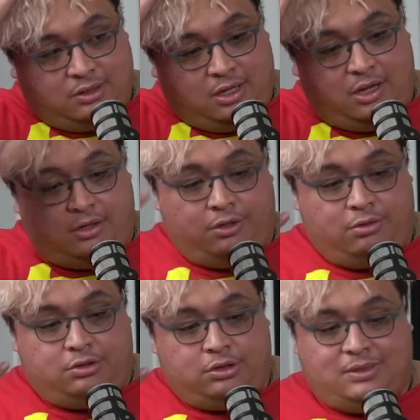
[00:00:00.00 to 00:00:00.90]
how to
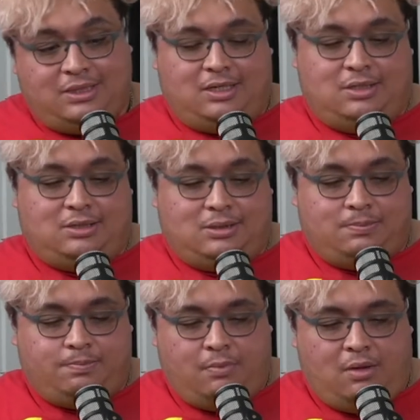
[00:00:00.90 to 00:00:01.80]
do job seekers.
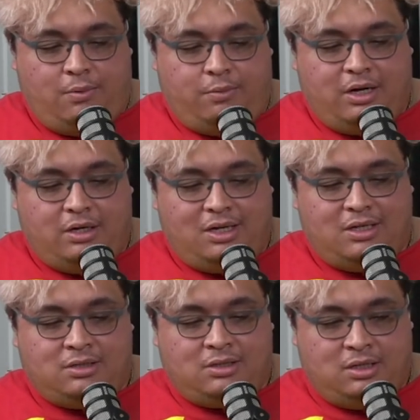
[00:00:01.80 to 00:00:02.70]
When I
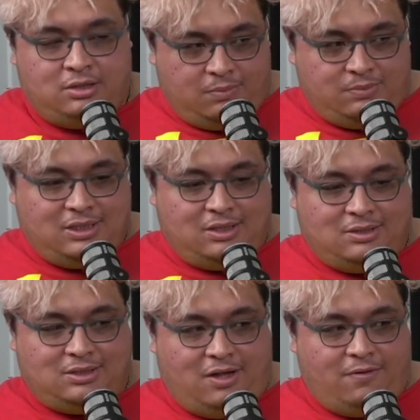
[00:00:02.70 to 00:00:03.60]
did the job
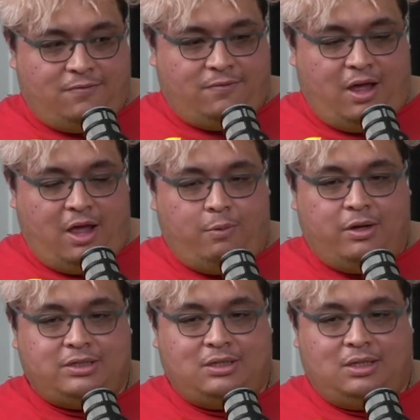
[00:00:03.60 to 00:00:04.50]
seeker stuff, I
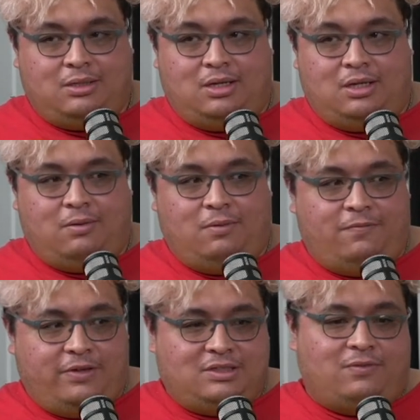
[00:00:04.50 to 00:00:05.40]
wasn't
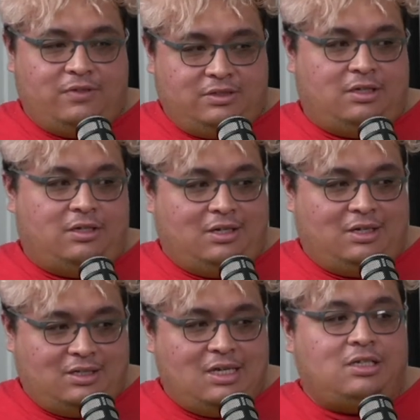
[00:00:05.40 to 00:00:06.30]
Vincent Vitellino,
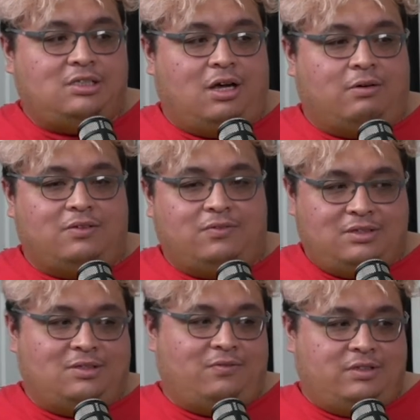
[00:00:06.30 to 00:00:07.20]
the teacher. I was
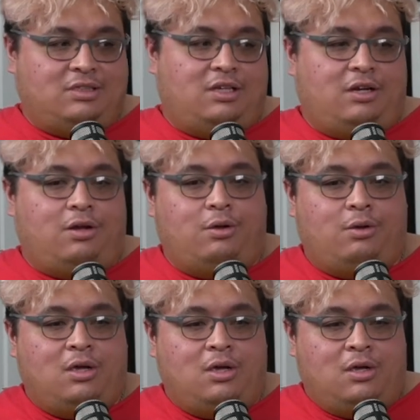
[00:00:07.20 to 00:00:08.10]
Vincent Vitellino,
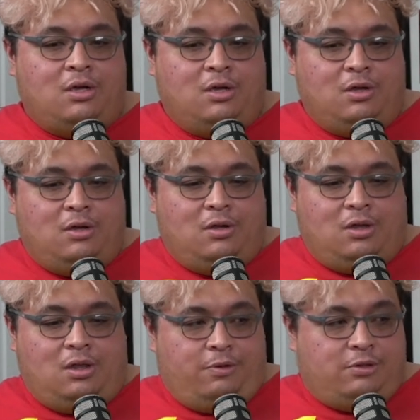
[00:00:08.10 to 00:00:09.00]

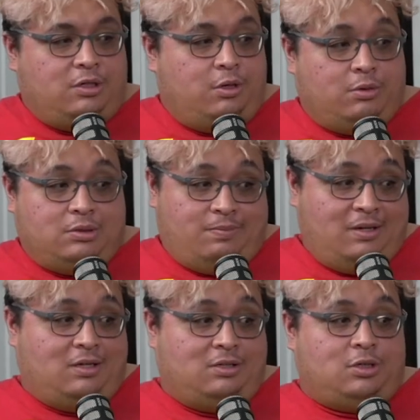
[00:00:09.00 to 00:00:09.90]
the person who has
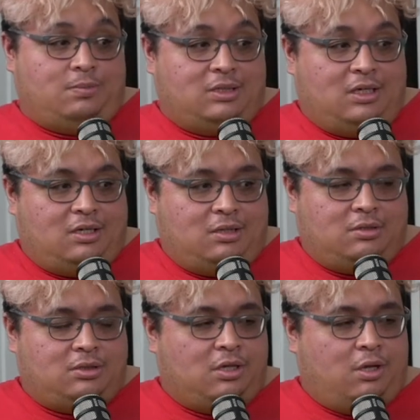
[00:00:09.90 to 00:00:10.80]
been in job seeker.
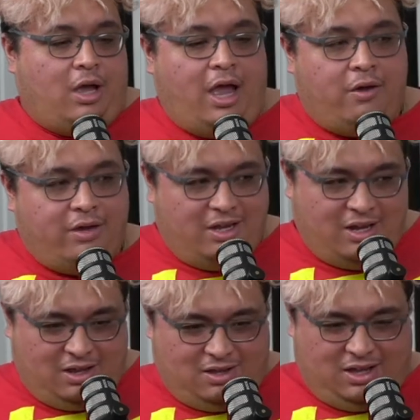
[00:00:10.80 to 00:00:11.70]
So how can
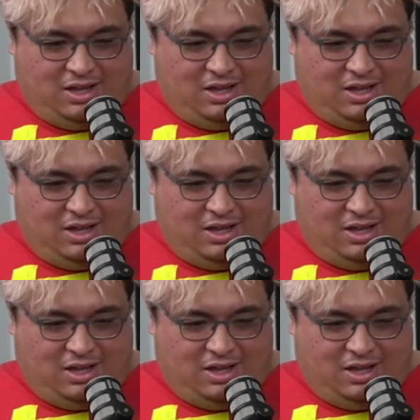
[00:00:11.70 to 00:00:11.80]
I